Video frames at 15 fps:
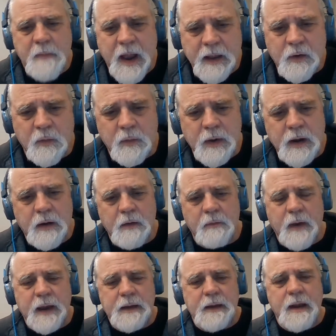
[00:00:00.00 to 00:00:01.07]
my career
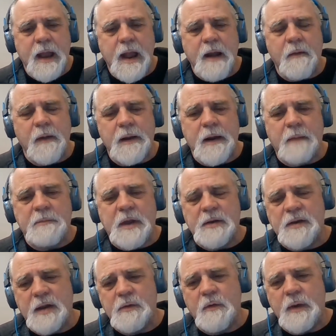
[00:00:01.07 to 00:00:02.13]
right now, and I'm
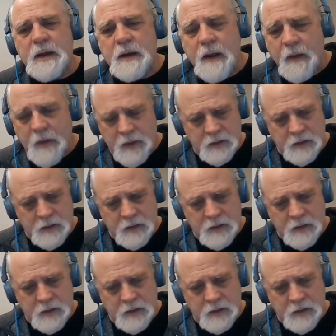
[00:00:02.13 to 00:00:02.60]
continuing